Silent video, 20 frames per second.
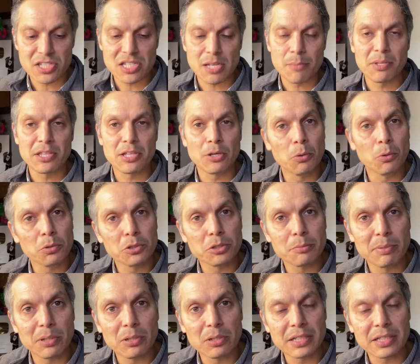Some of the older
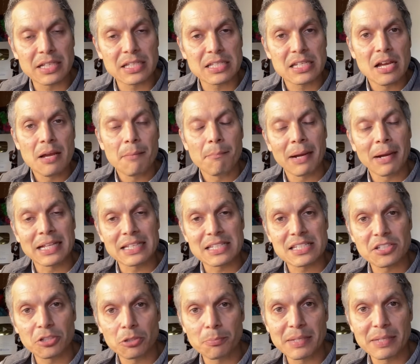buildings might
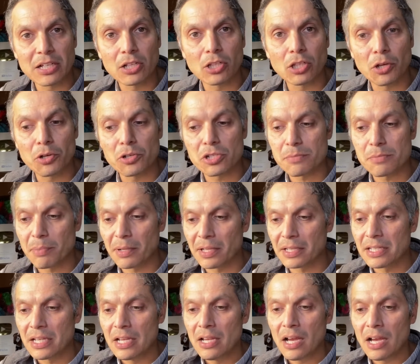still be closed, but